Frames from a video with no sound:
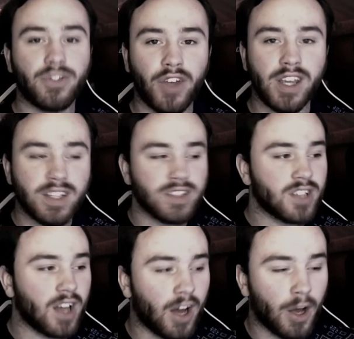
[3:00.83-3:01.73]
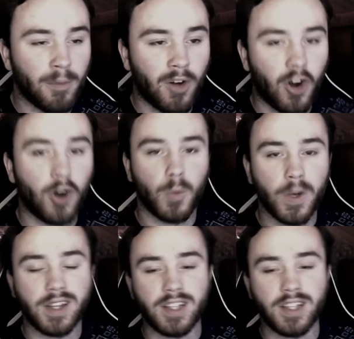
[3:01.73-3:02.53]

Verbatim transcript: fiends um are really